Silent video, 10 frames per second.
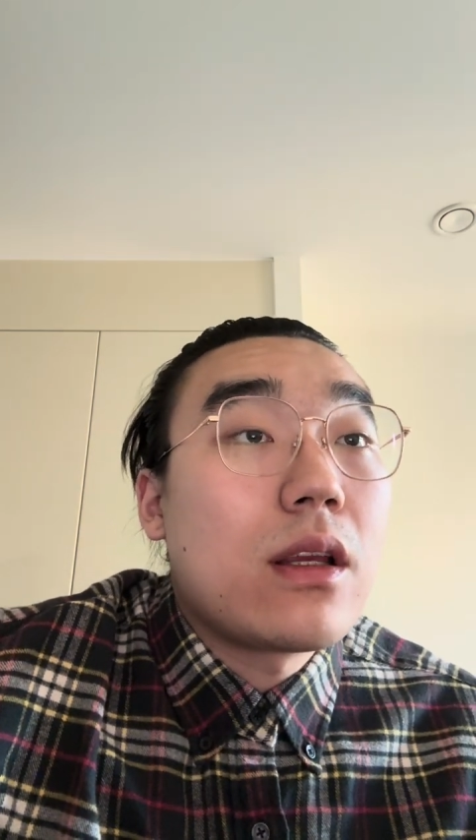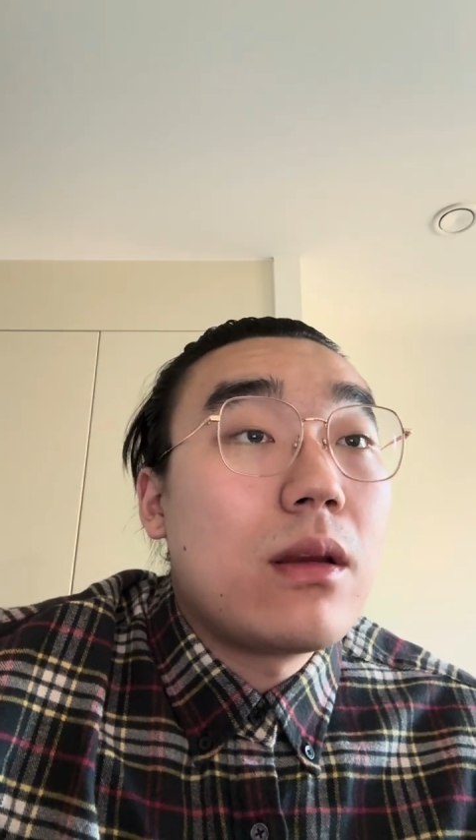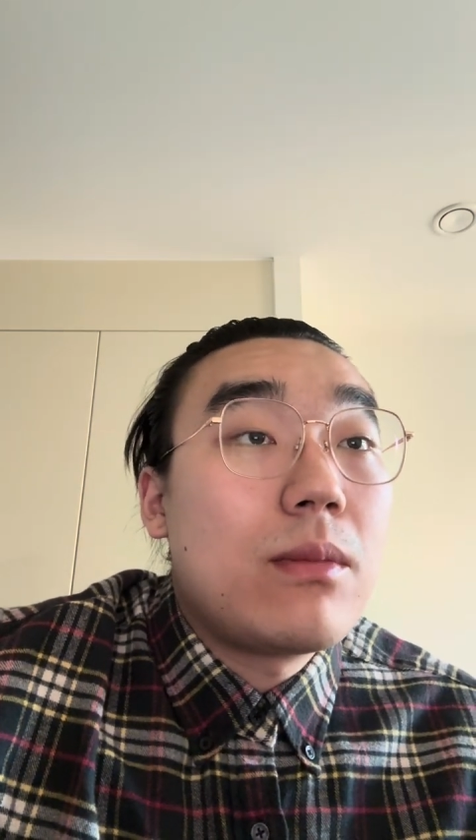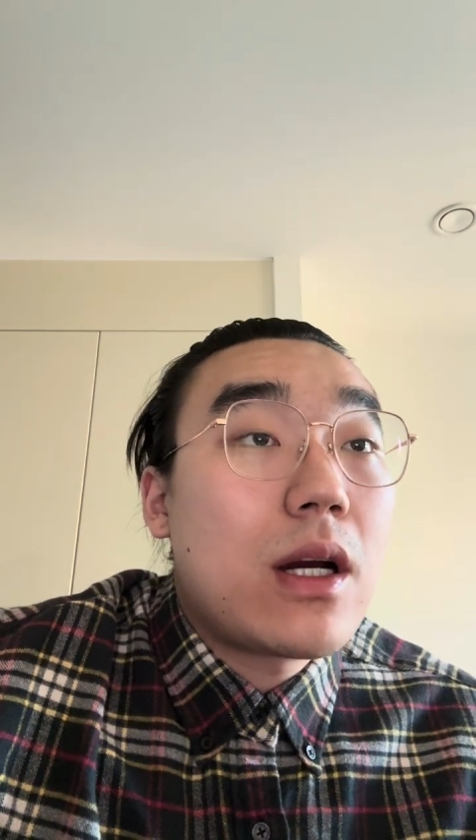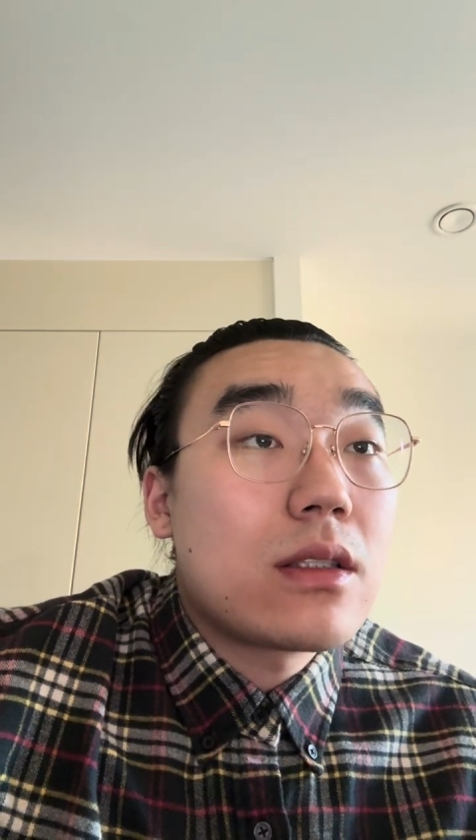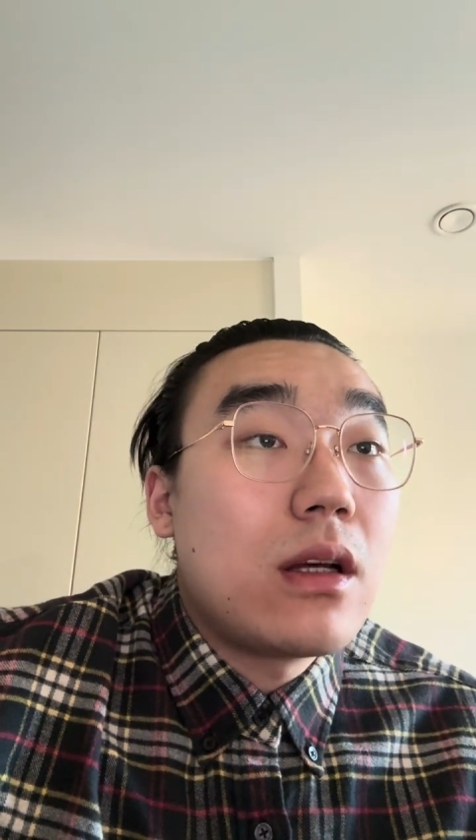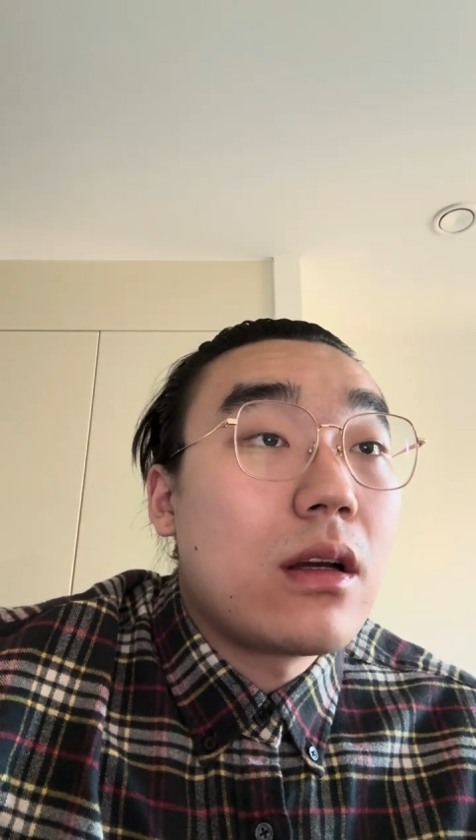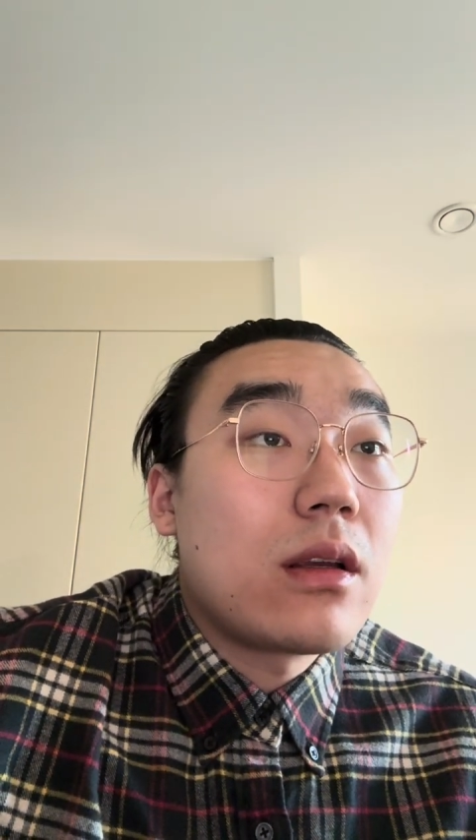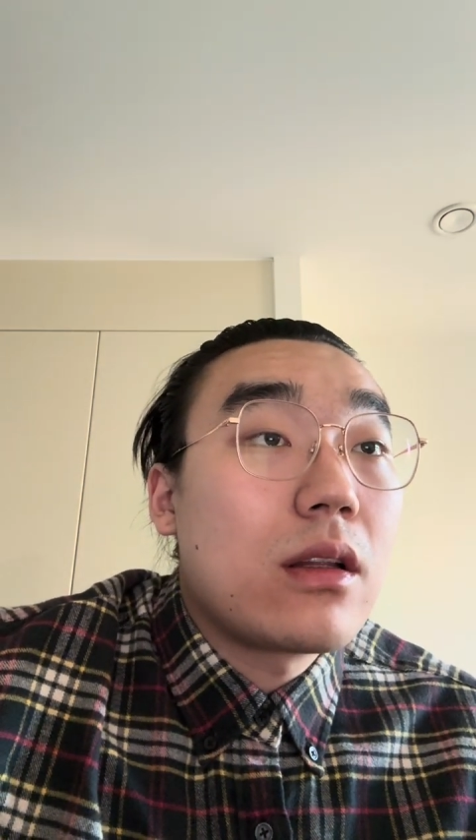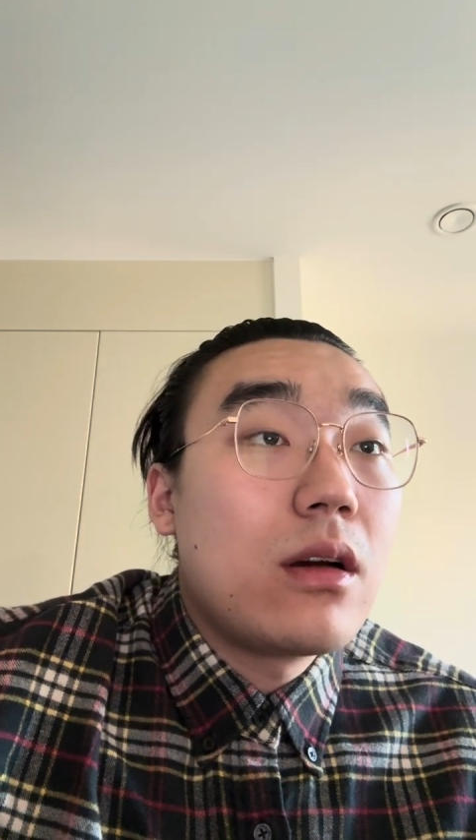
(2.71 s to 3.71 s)
impacts on
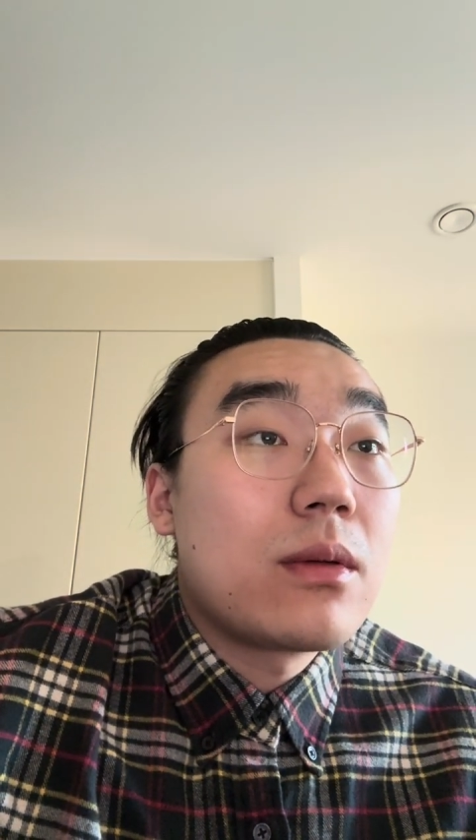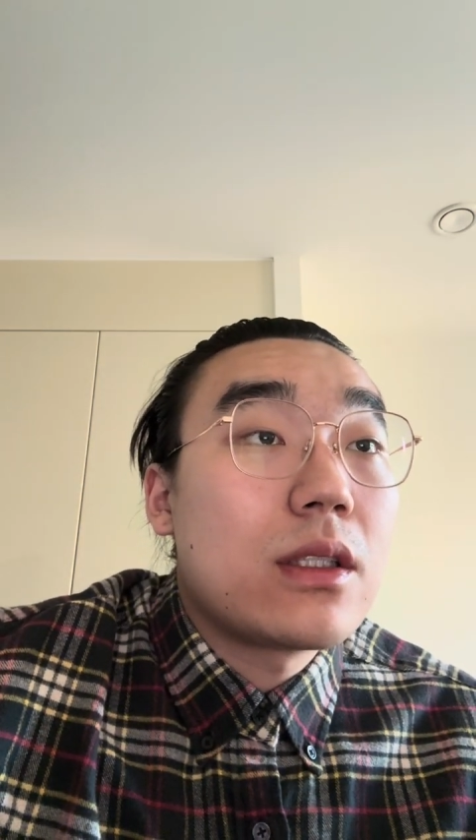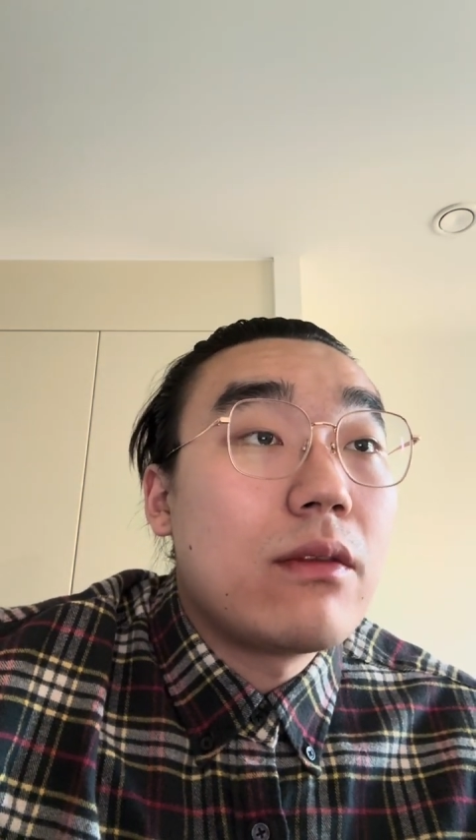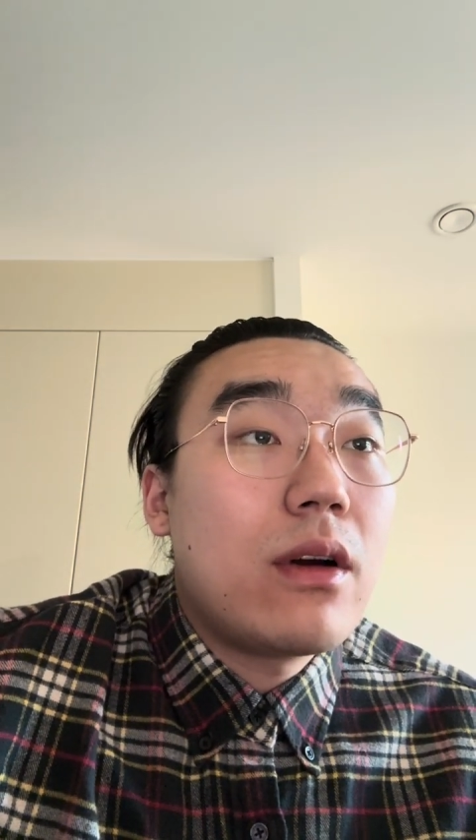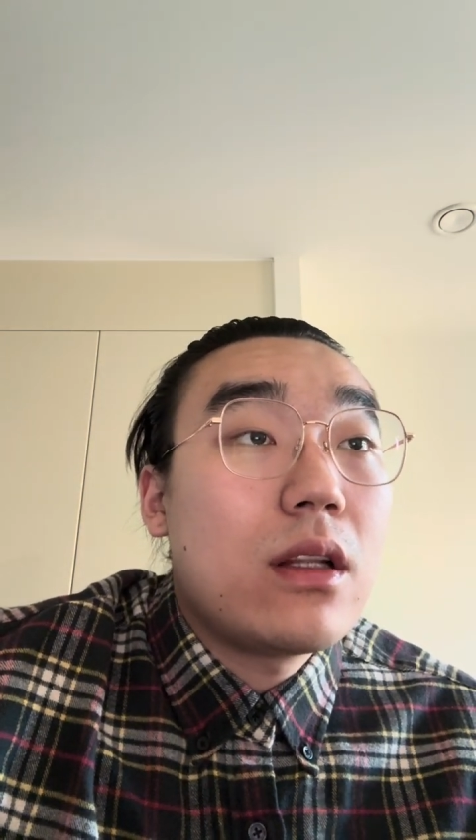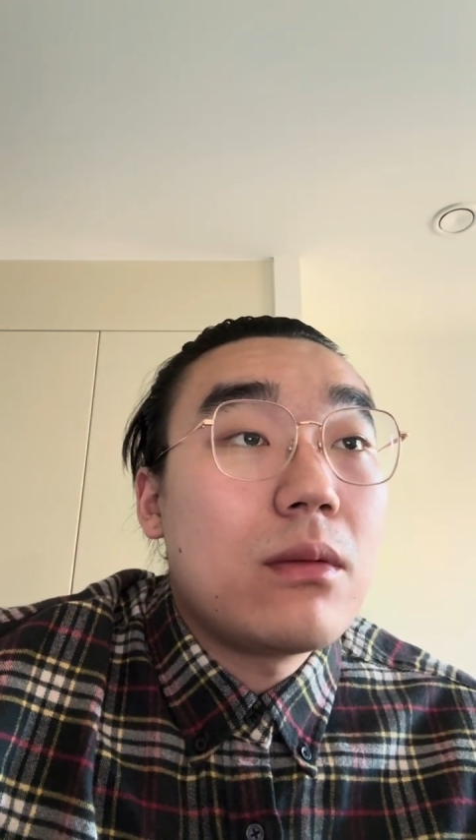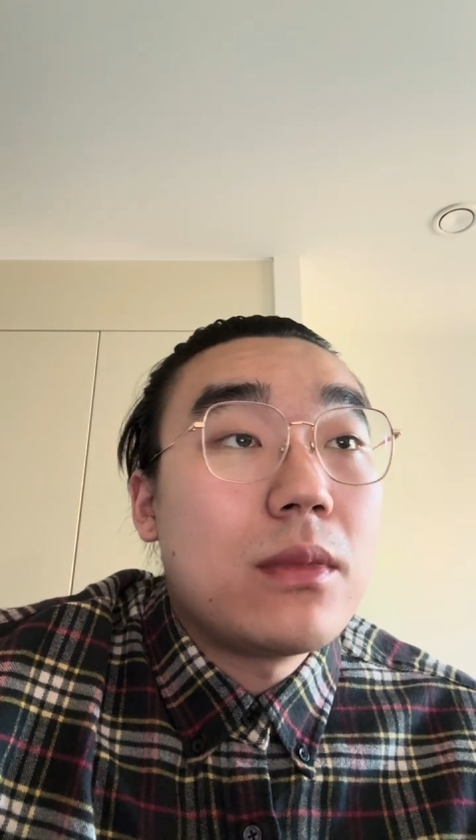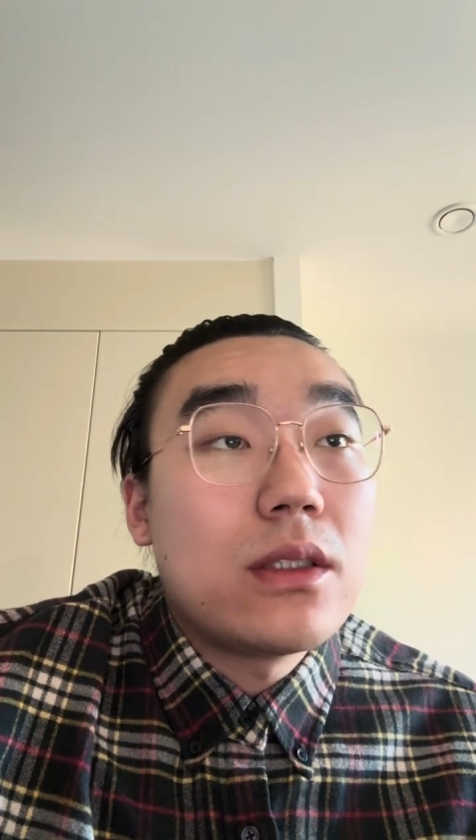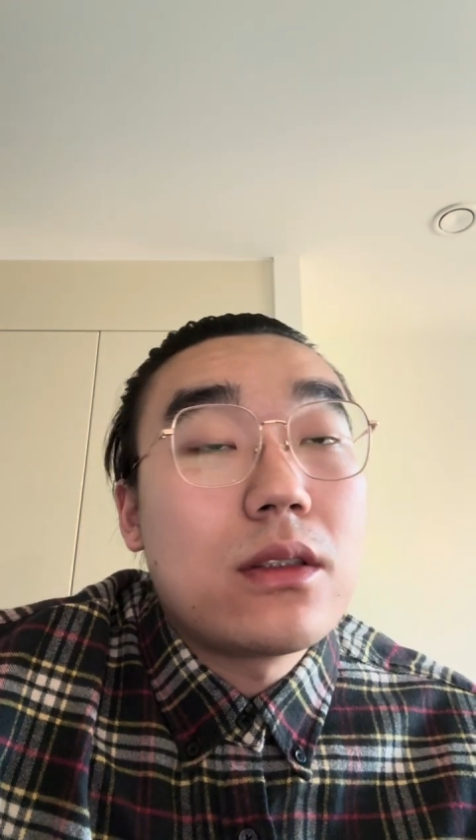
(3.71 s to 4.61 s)
economic development.